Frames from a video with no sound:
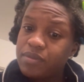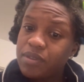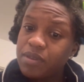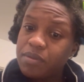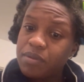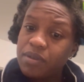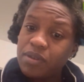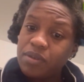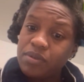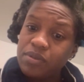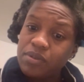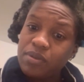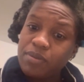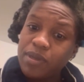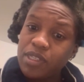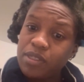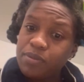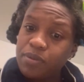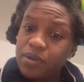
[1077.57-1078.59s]
I'm not going to
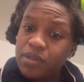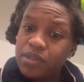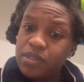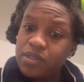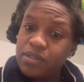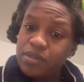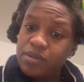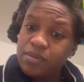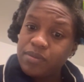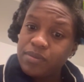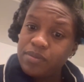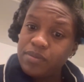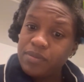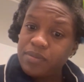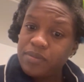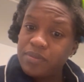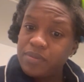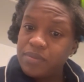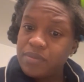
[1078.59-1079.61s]
nobody's parties.
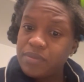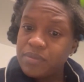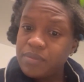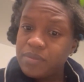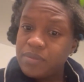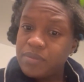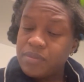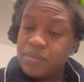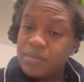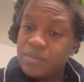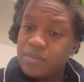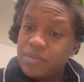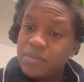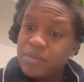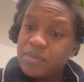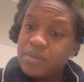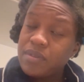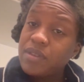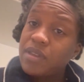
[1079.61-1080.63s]

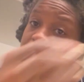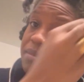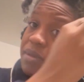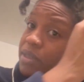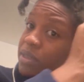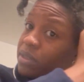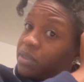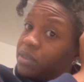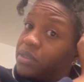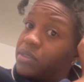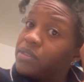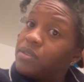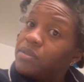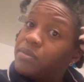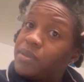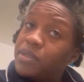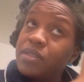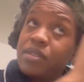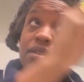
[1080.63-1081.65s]
I might cook a little
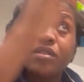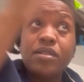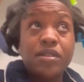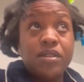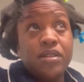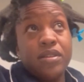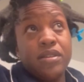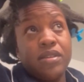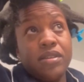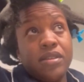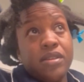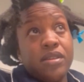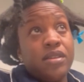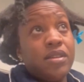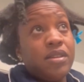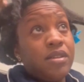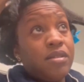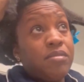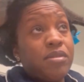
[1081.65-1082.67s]
bit,
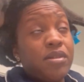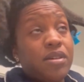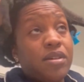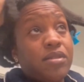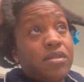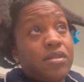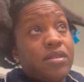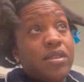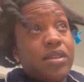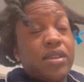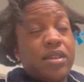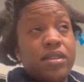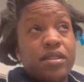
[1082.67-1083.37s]
but other than that,